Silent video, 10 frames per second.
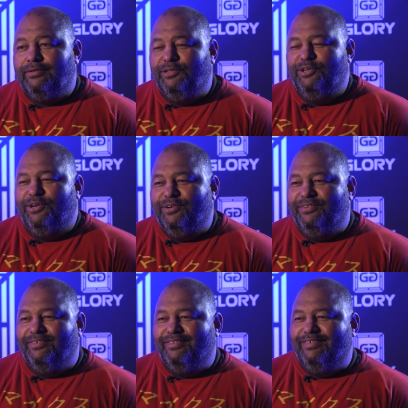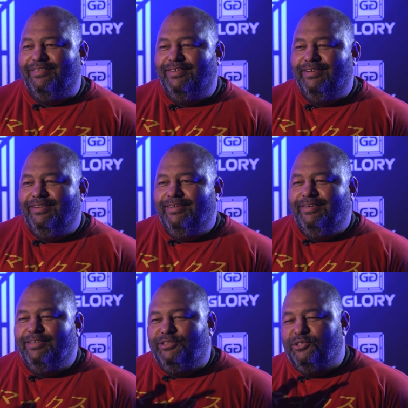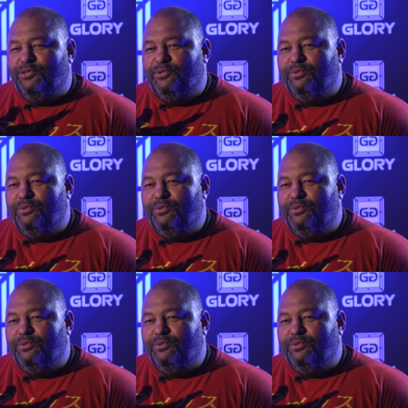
you know, to,